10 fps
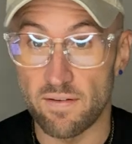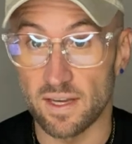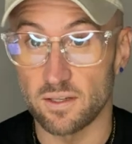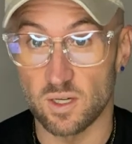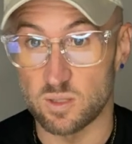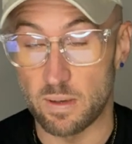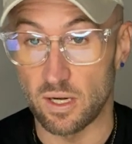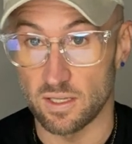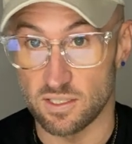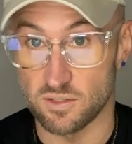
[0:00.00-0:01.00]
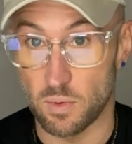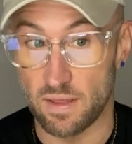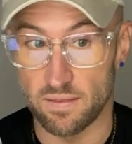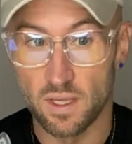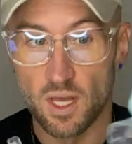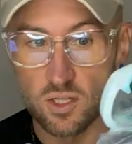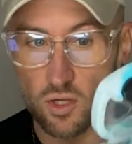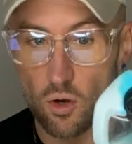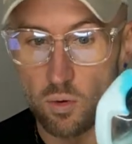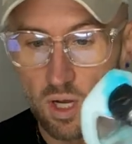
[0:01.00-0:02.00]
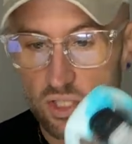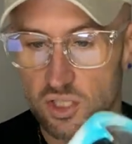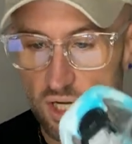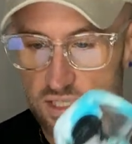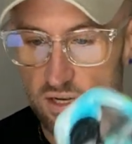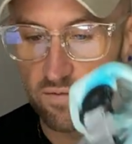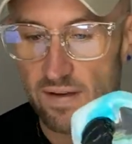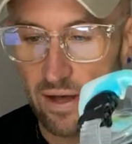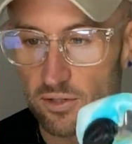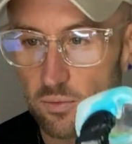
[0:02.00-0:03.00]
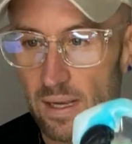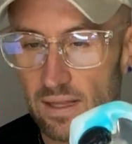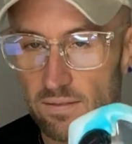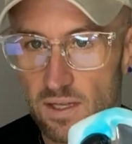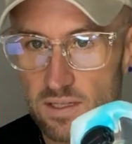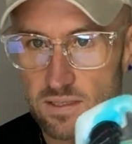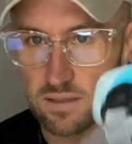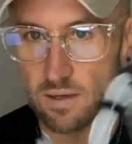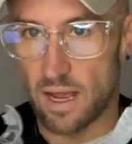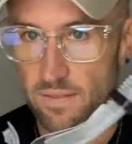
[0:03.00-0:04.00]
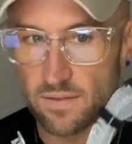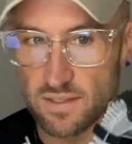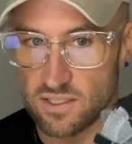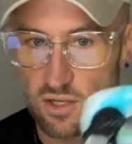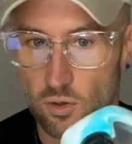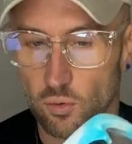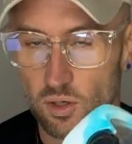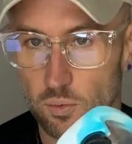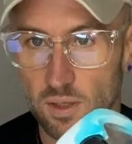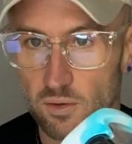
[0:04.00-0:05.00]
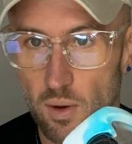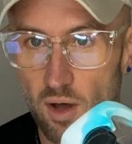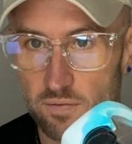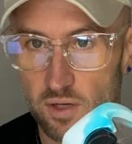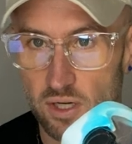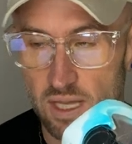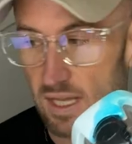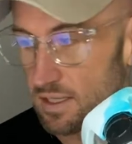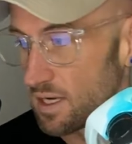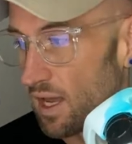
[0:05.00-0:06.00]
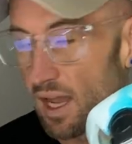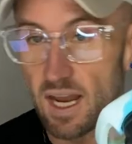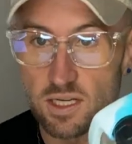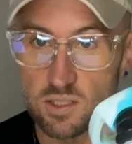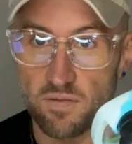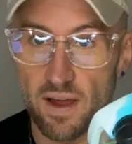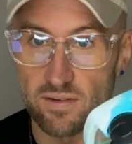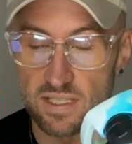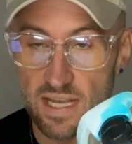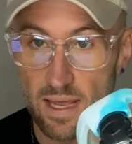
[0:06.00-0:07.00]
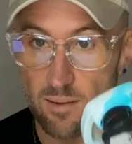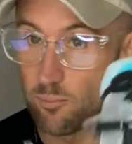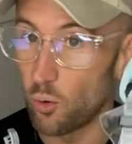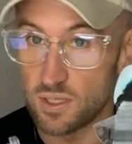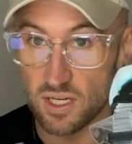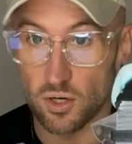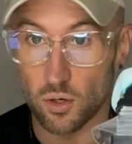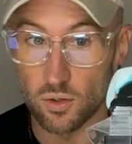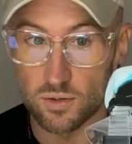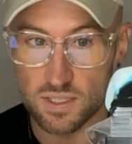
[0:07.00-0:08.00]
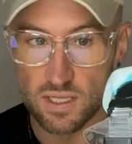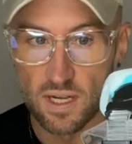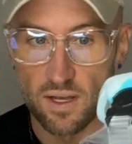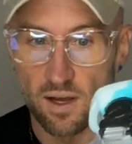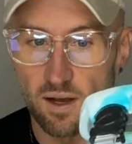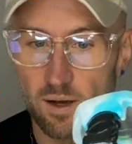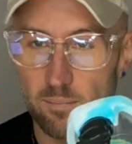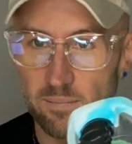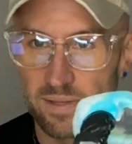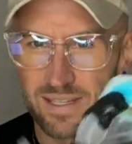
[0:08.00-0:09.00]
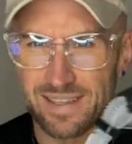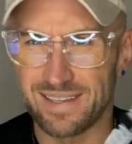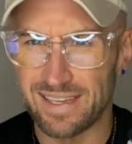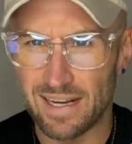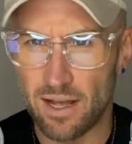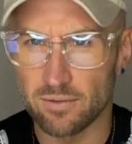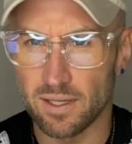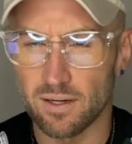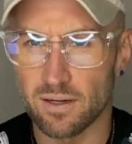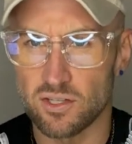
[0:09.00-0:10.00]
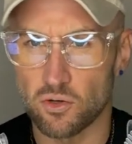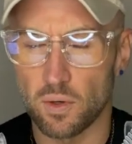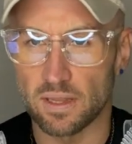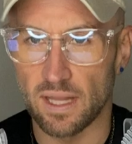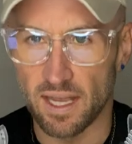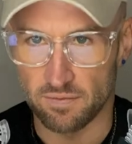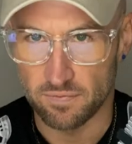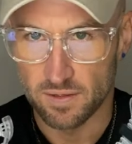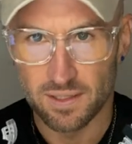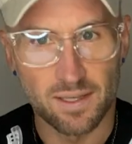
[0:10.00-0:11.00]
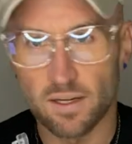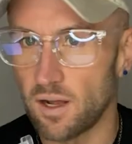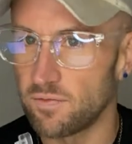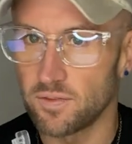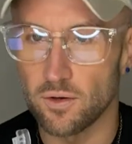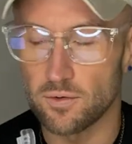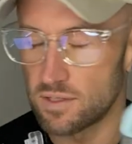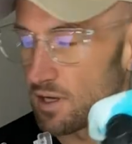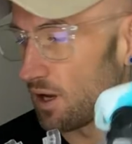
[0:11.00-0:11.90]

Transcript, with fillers: I've had good experiences with. So just evaluating this, I think this is gonna work really well for your kids, ages five to ten, boys and girls. Um, get out there and enjoy life. Get off those,